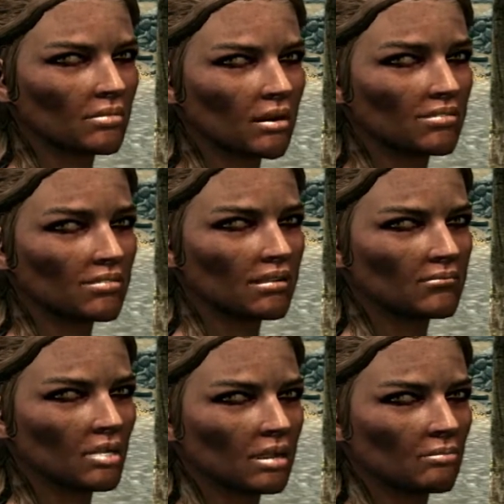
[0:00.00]
Let's and then
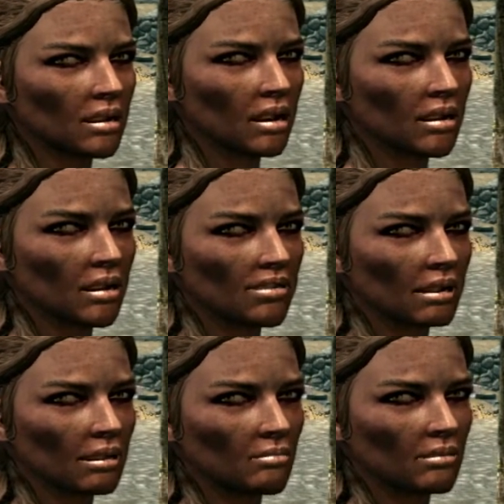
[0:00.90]
leather strips added.
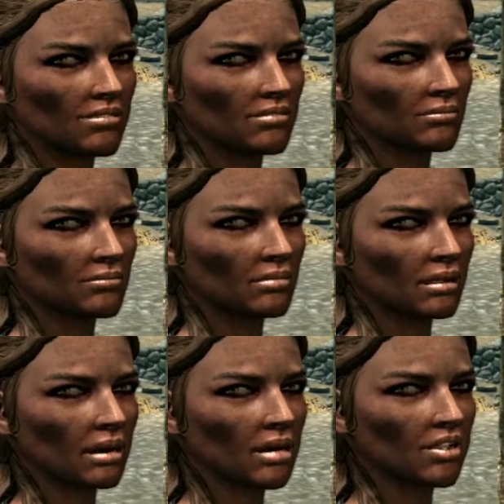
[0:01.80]
Helmet.
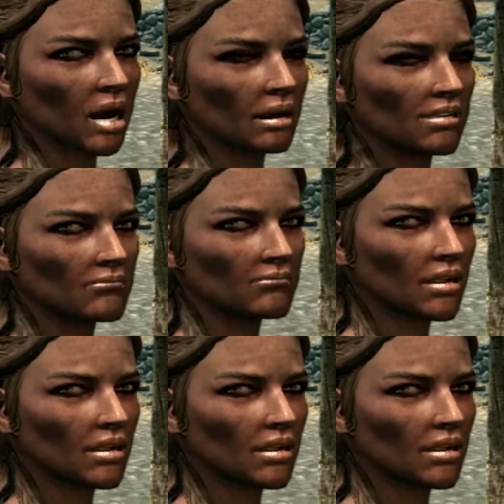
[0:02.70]
Here's the rest of what you